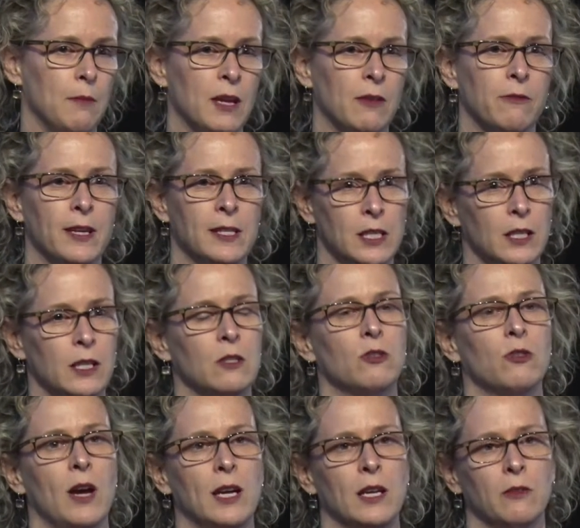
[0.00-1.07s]
invested in
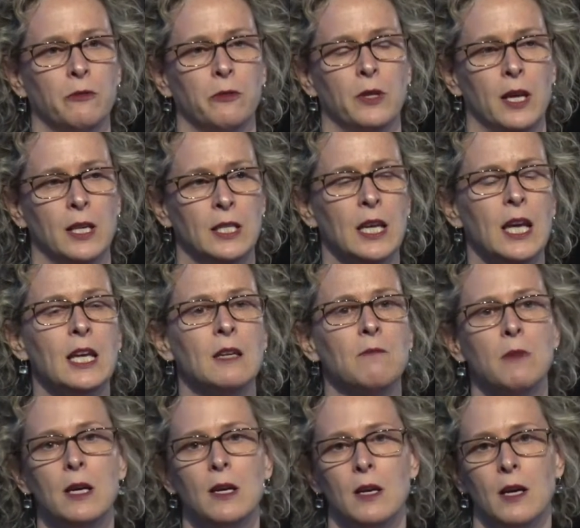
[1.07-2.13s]
training for their team